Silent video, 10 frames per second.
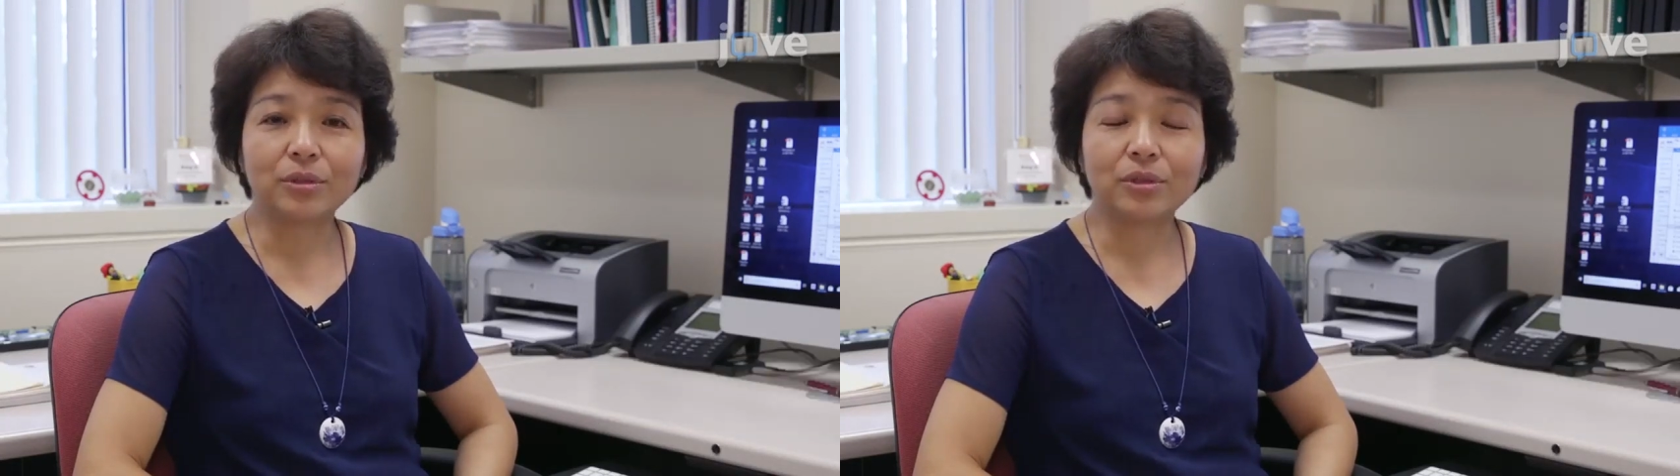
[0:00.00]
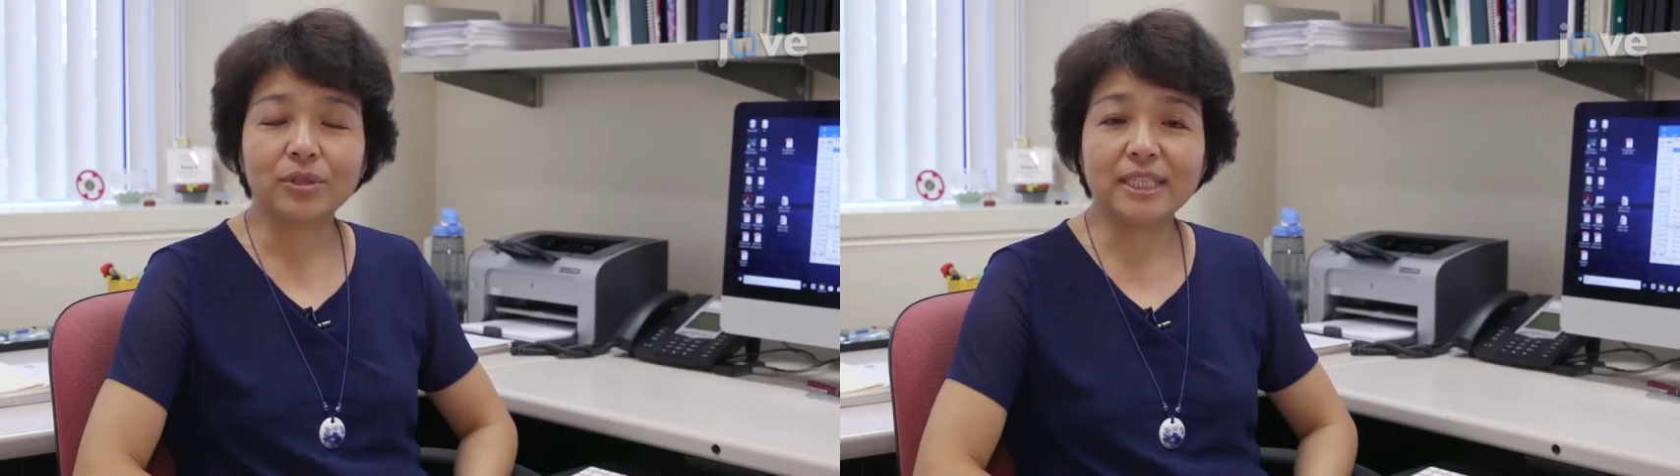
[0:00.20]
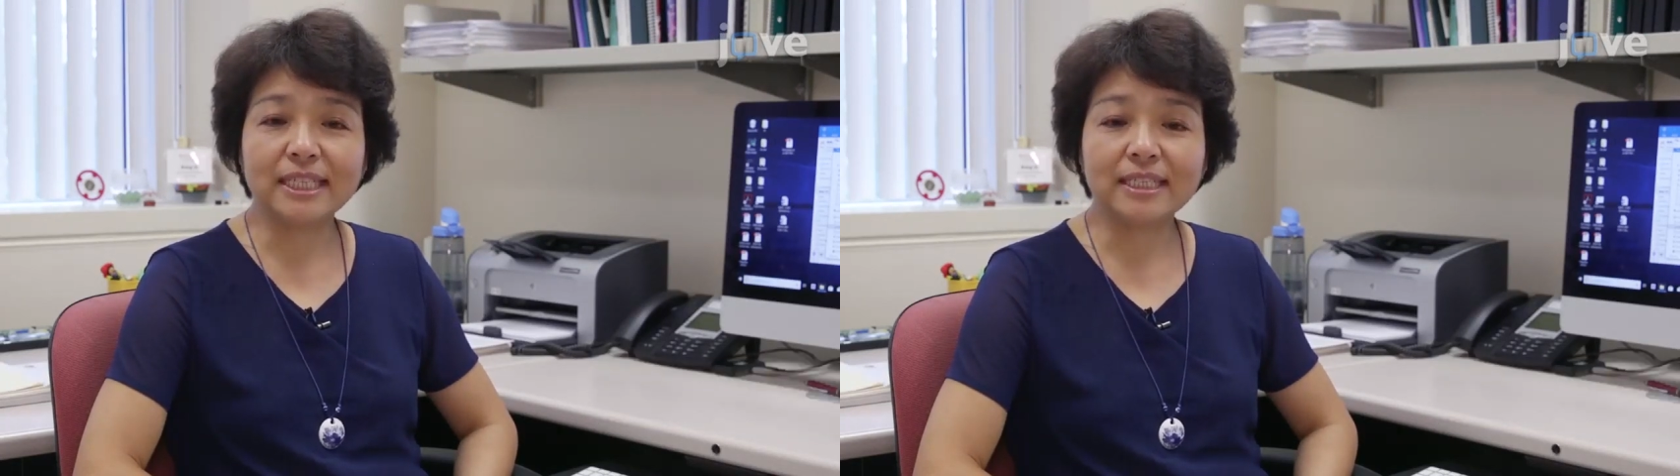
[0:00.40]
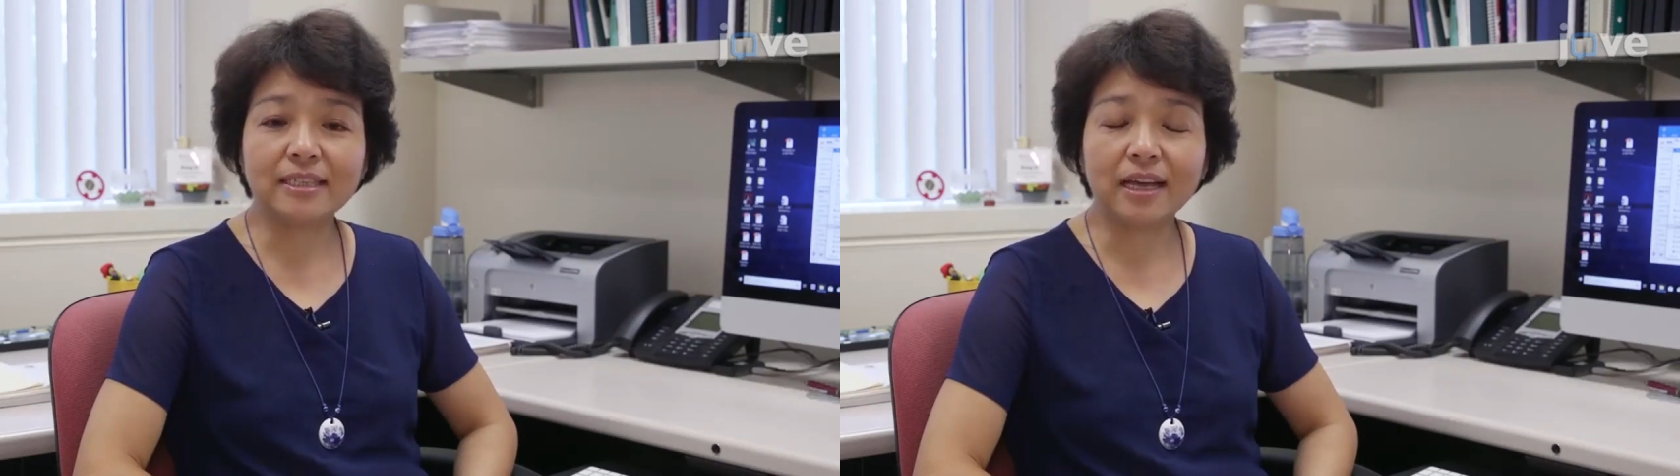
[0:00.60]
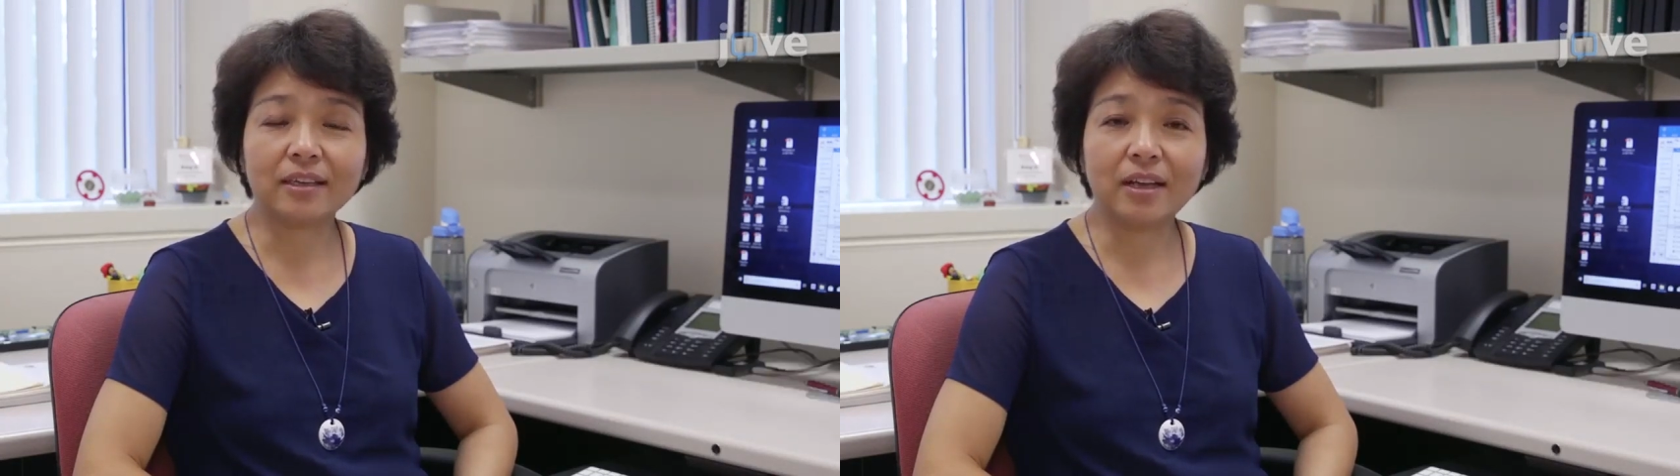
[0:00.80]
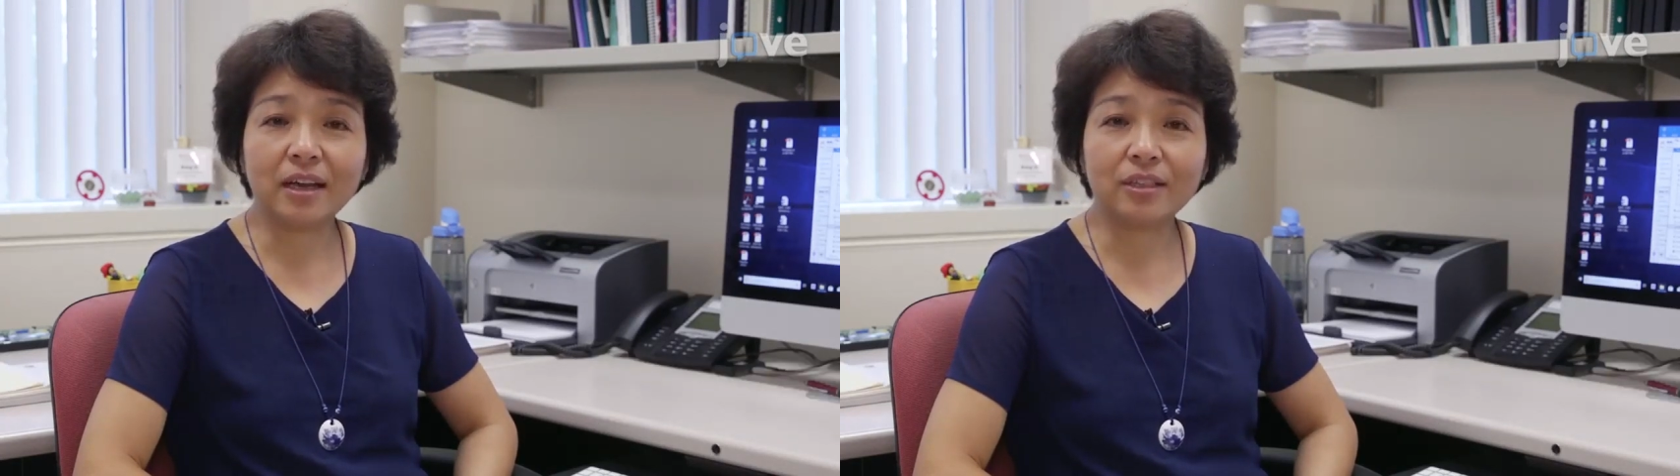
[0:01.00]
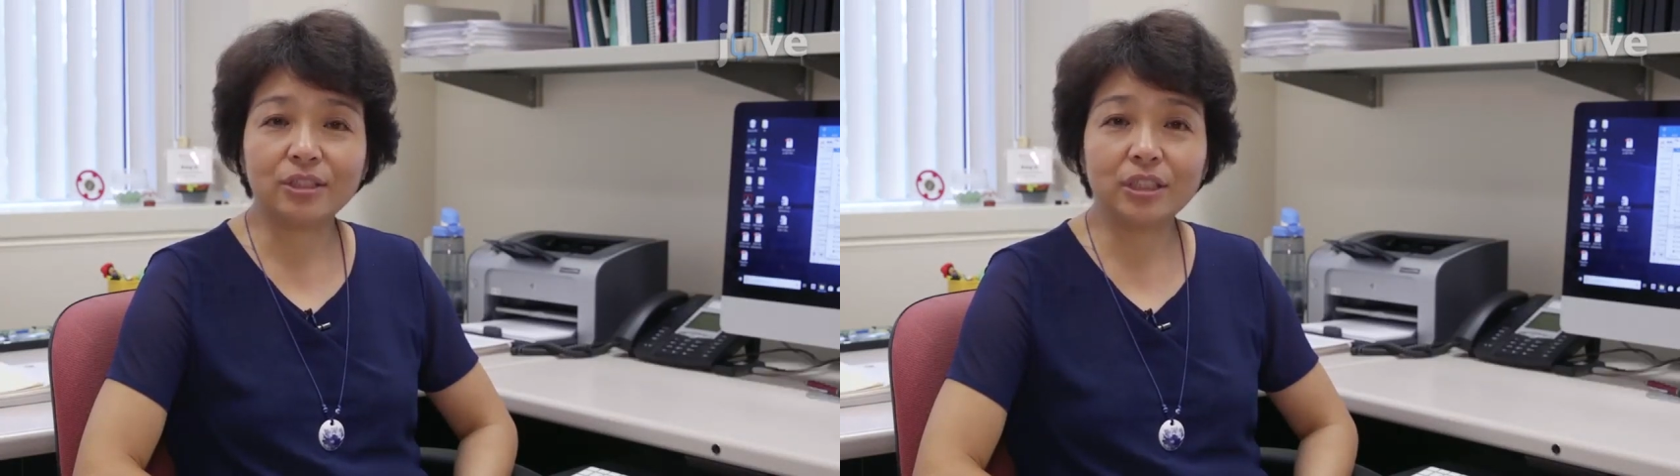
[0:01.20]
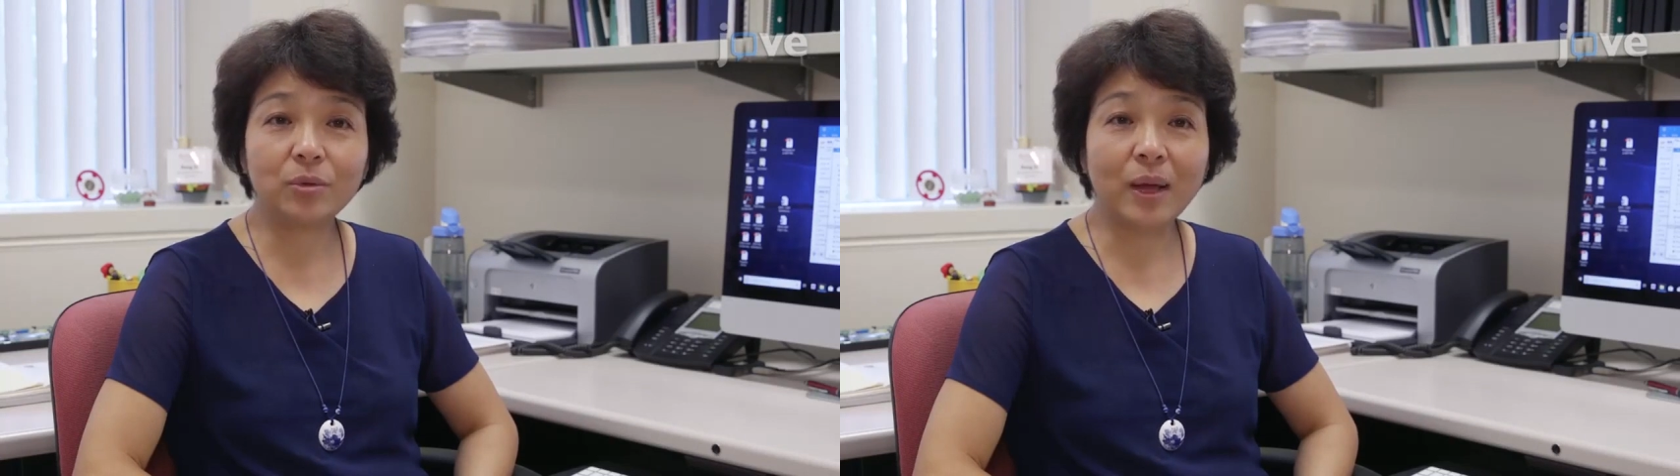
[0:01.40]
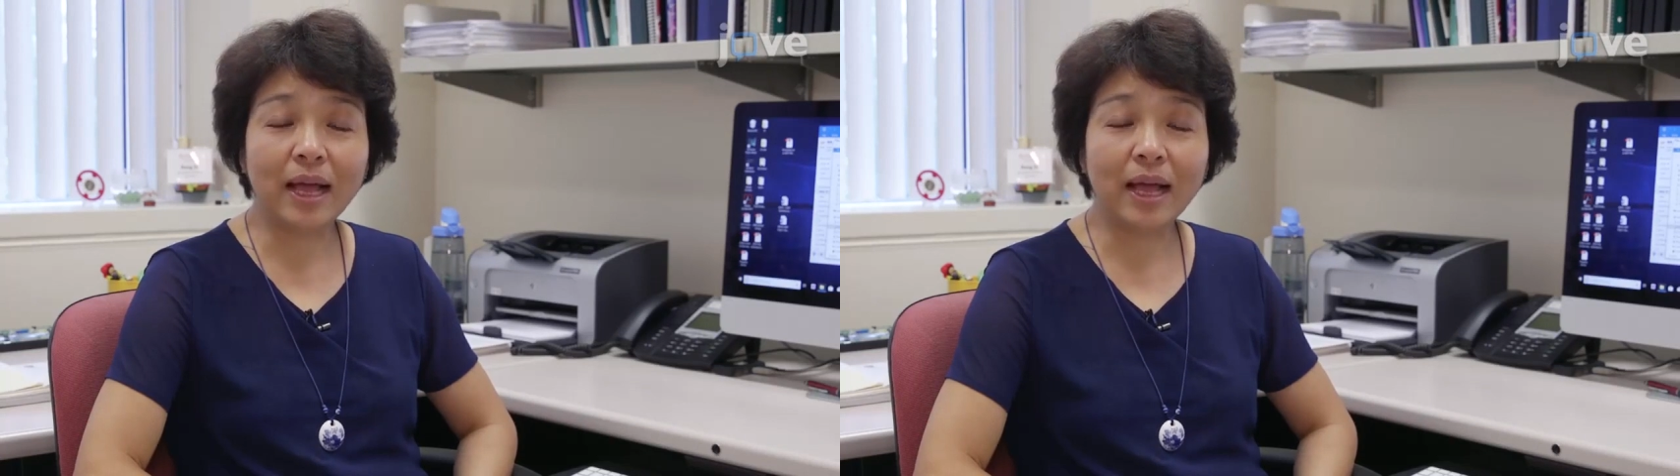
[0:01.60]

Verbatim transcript: To use this technology,